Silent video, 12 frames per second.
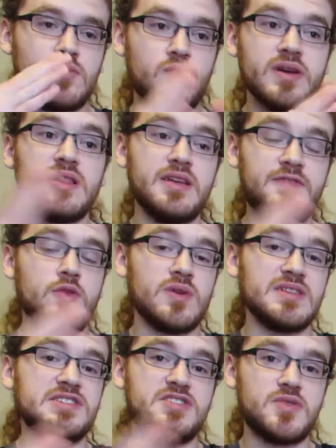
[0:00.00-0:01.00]
if you
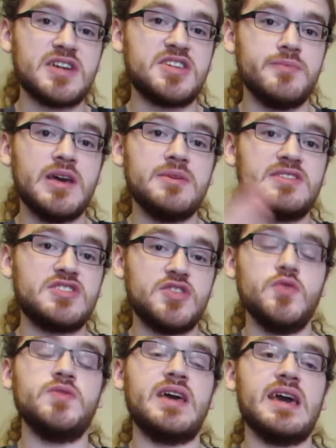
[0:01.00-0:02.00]
really stretch it, maybe
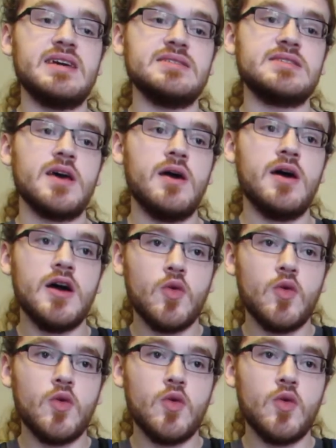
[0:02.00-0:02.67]
2 days